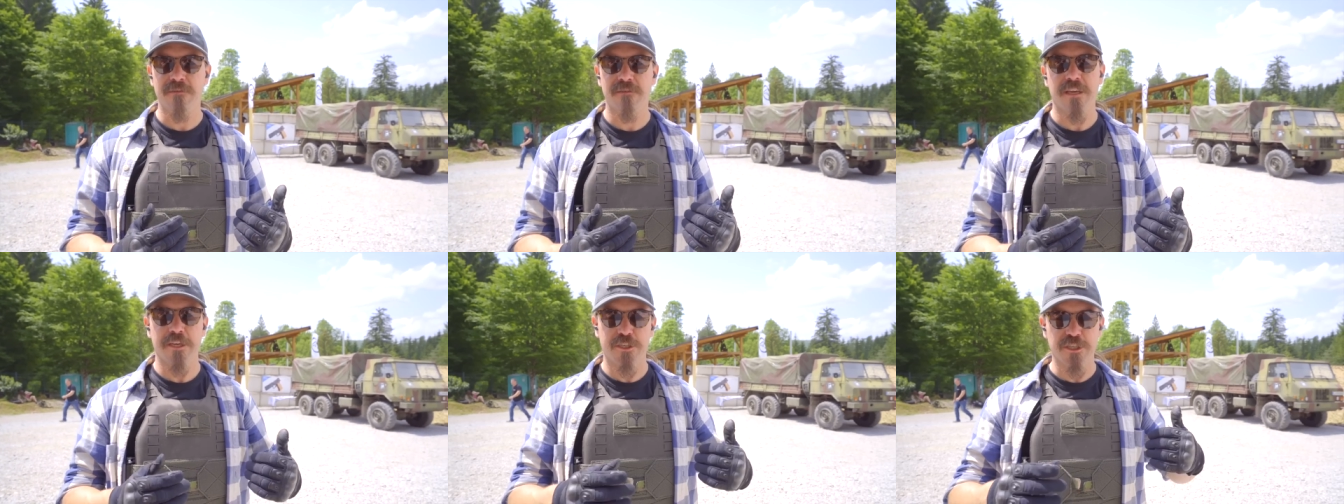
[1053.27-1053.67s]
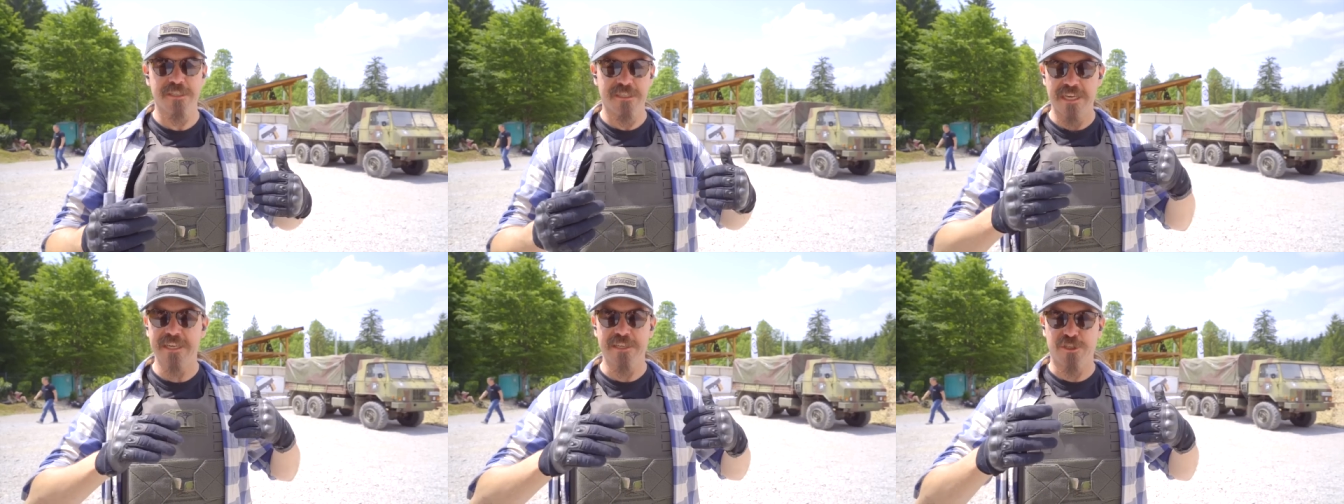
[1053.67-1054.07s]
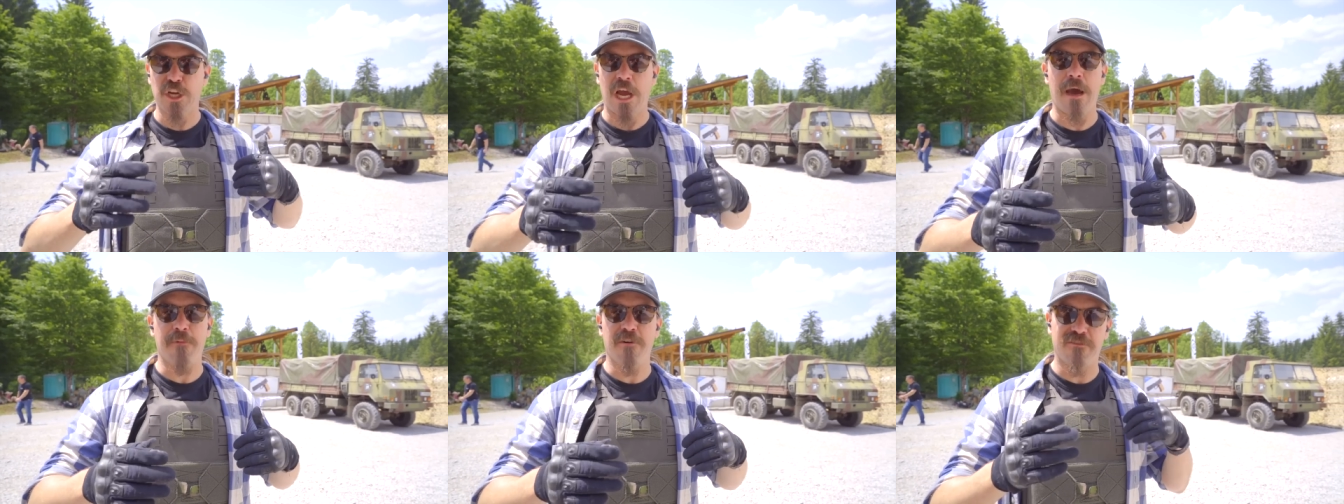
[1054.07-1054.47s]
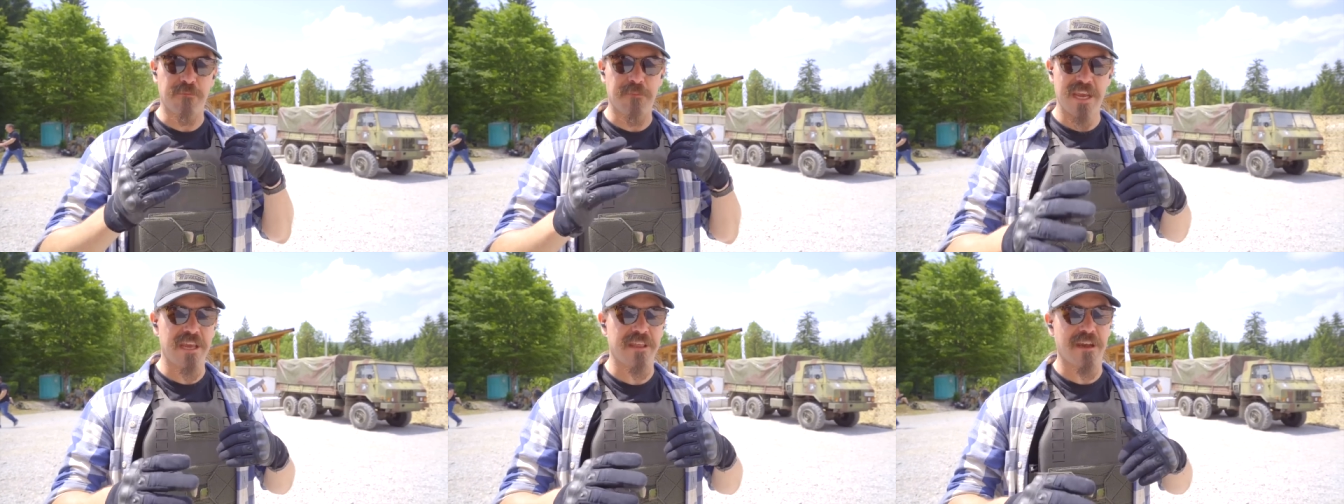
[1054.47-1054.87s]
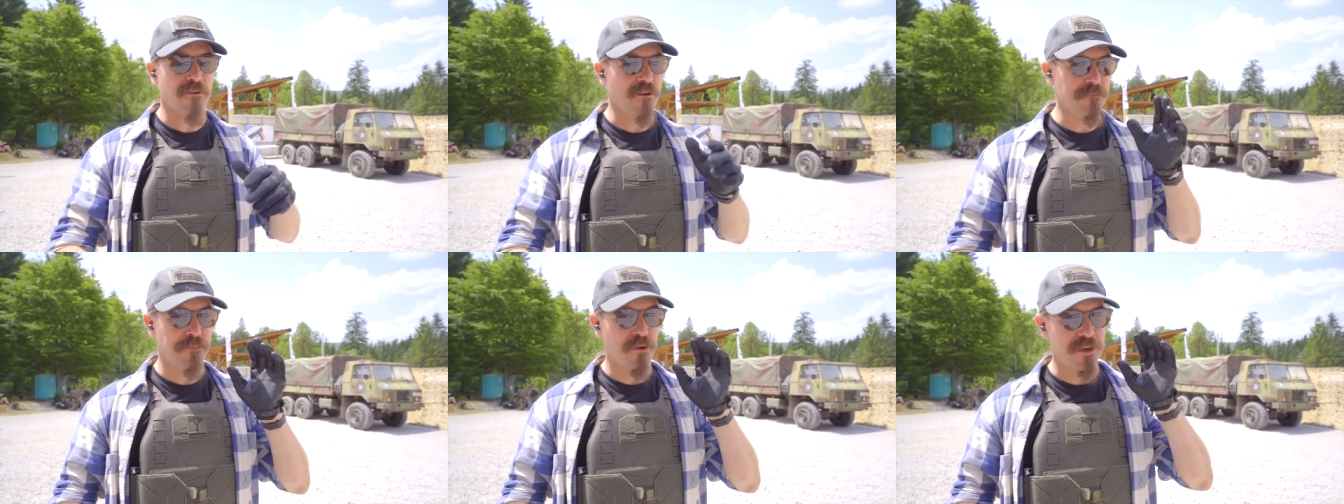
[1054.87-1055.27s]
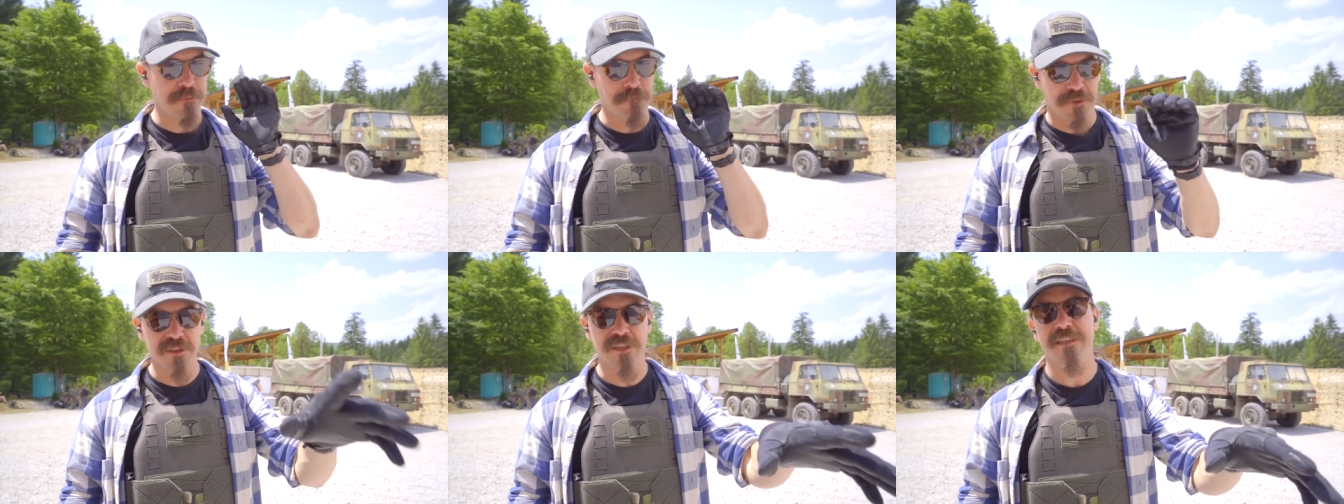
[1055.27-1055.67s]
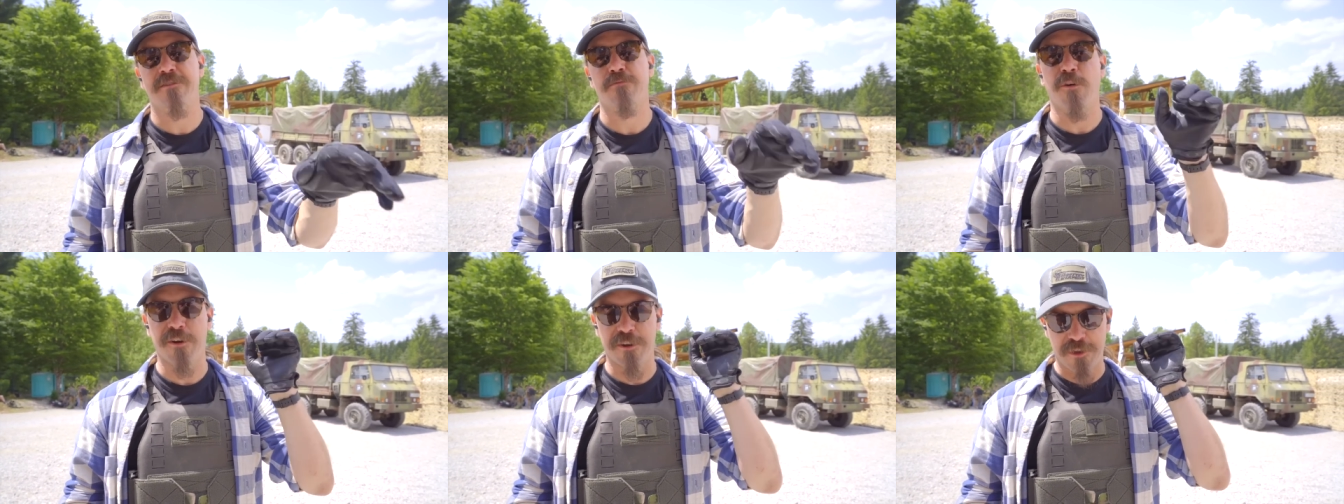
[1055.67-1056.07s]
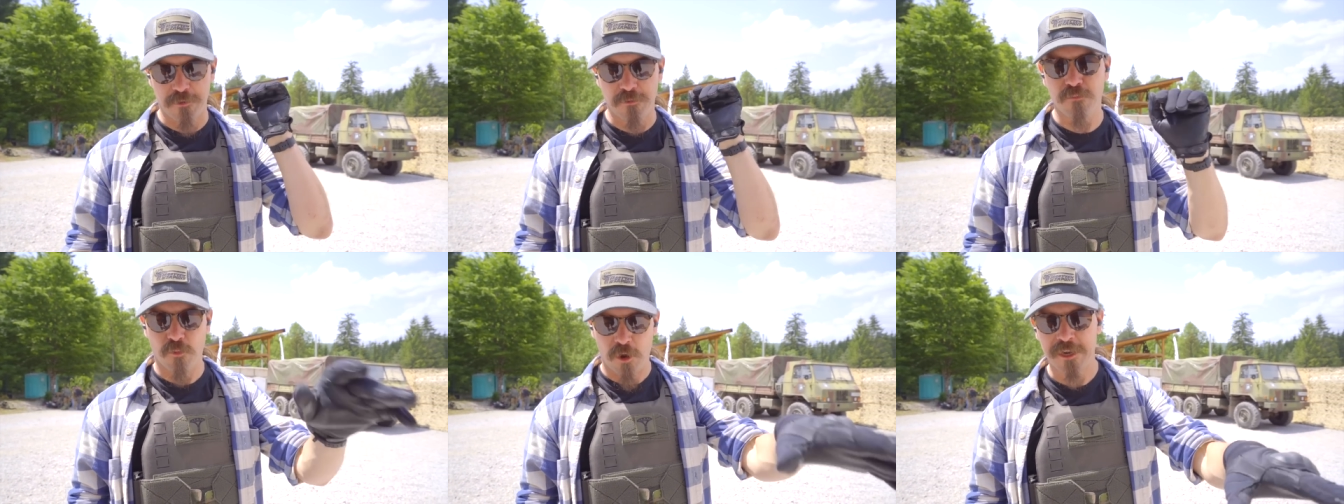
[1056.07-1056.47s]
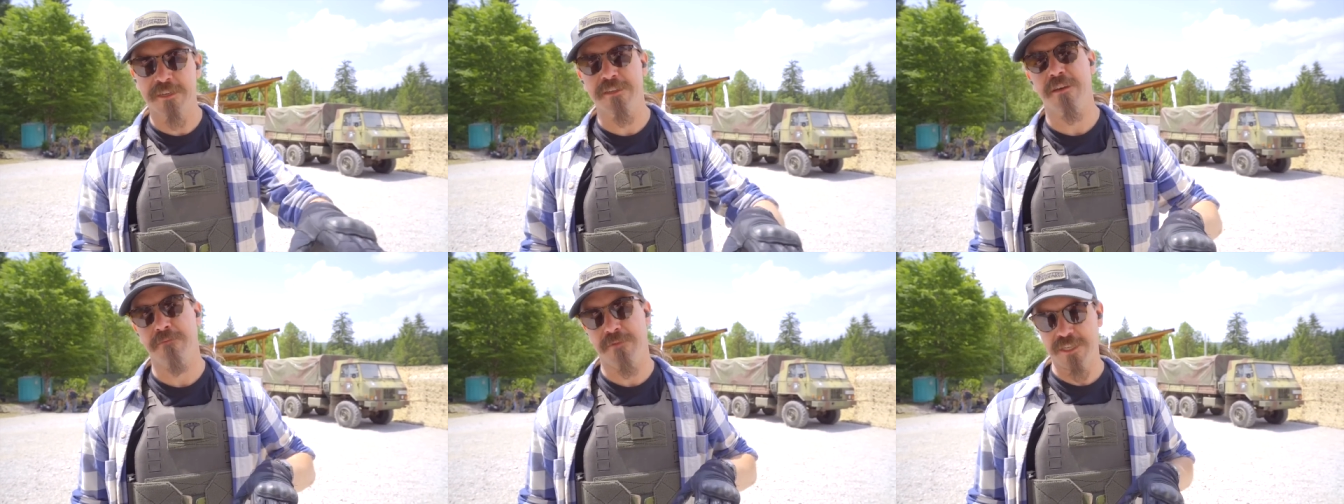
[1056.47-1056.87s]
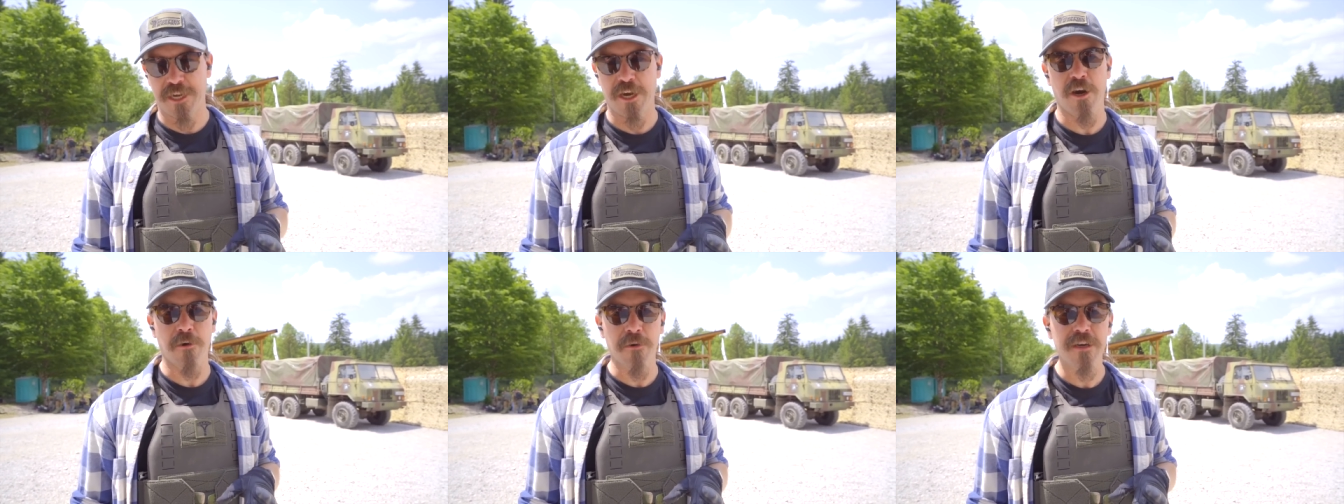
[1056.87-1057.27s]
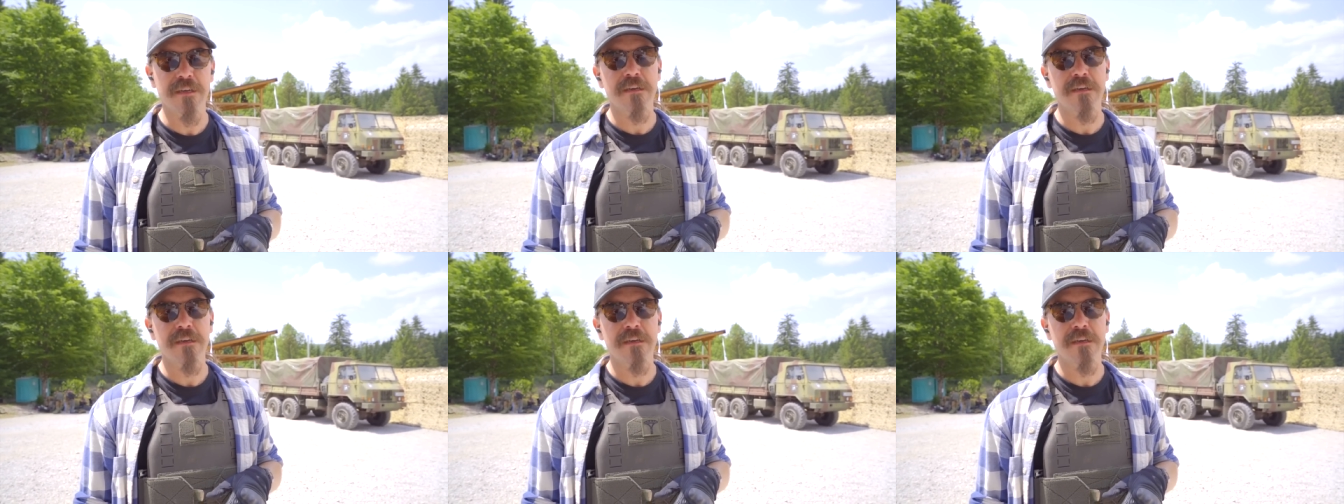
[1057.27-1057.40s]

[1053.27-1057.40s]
It just did its job of being there and putting bullets where you wanted them to go.